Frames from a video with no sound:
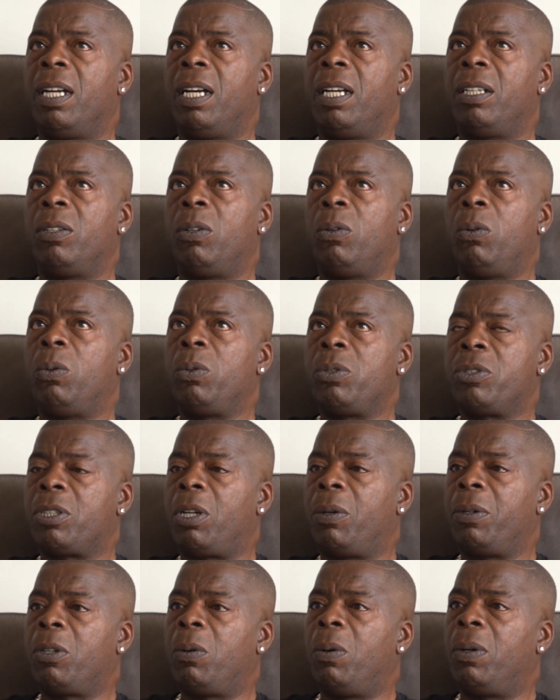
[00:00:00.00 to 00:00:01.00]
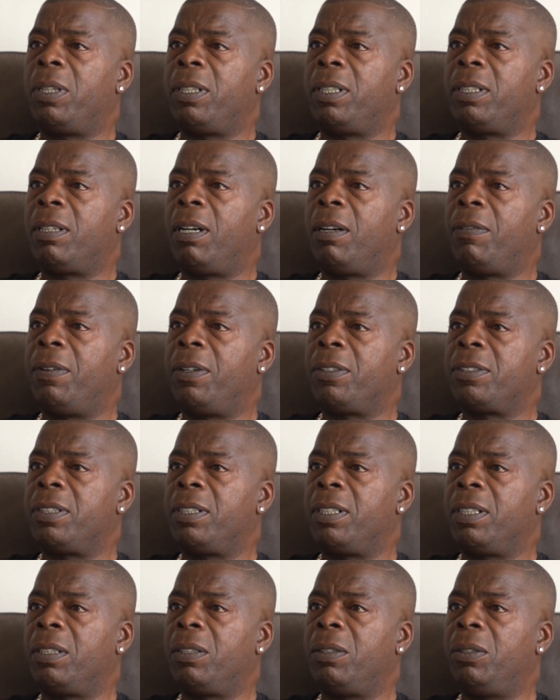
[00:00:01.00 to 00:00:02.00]
and also equality, diversity
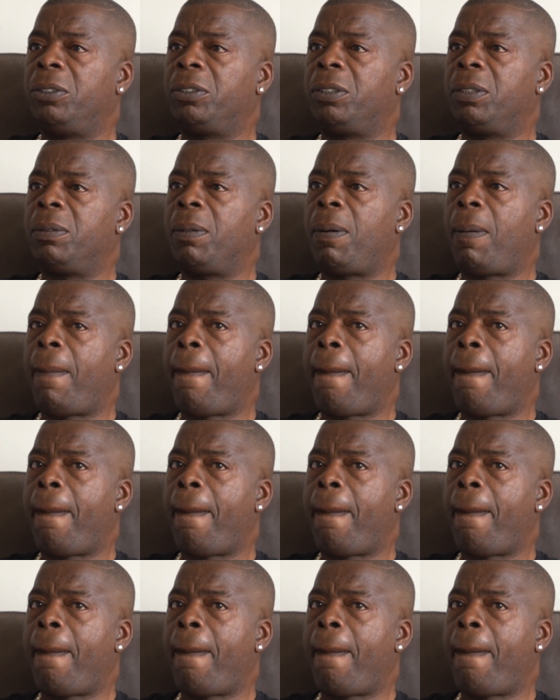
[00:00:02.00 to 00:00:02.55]
and inclusion.